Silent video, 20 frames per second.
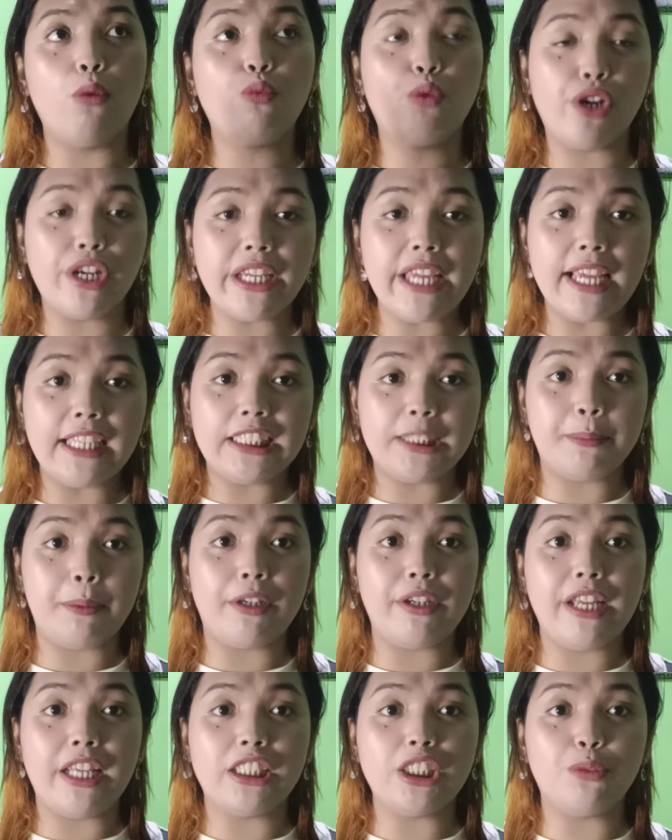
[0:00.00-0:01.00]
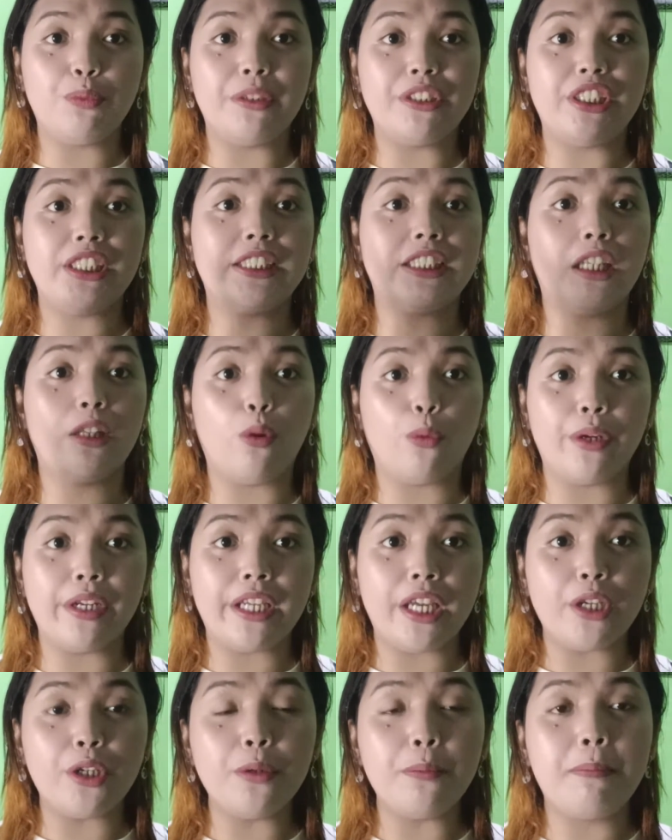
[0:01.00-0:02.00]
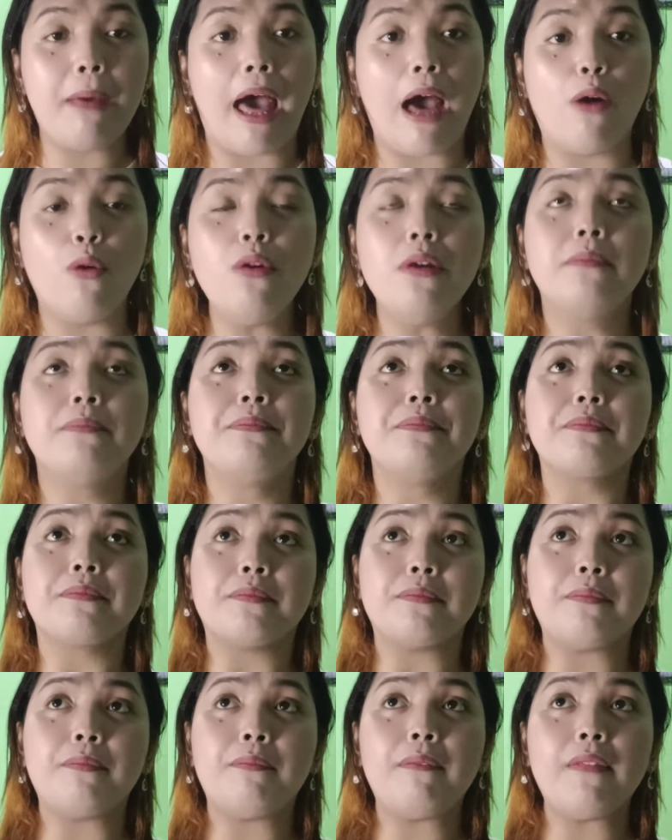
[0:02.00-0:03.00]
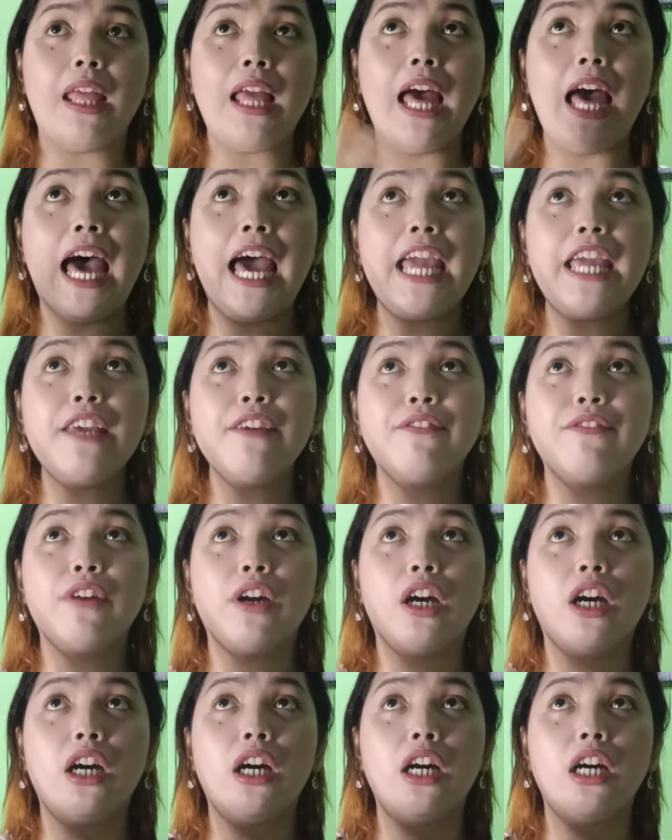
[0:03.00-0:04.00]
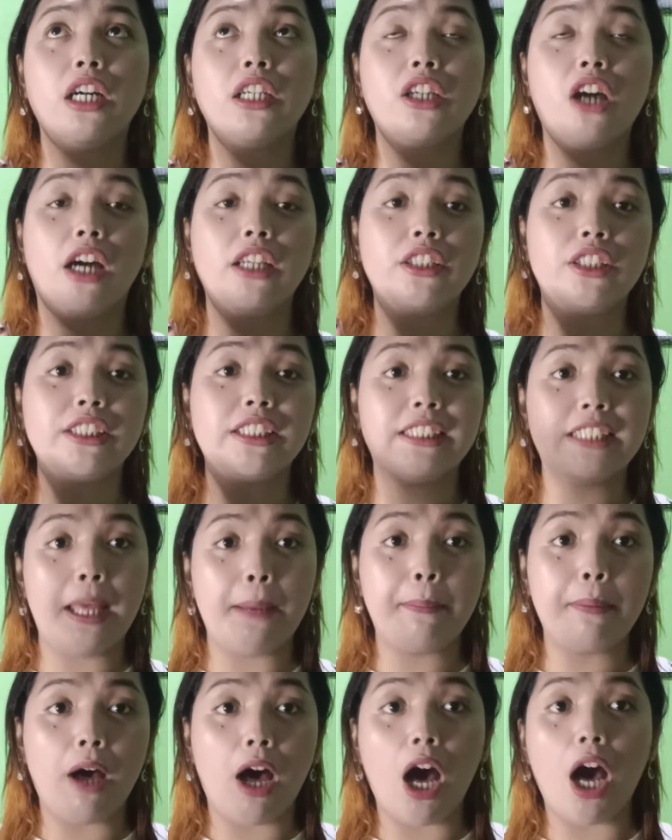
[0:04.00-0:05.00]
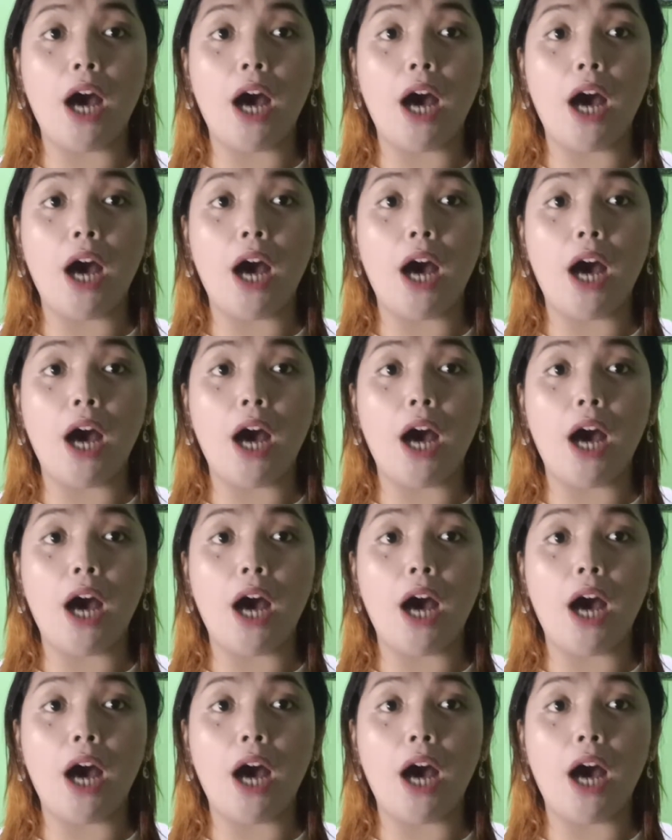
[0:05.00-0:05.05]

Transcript: work experience, which is a Lorica Cubao, I've got to step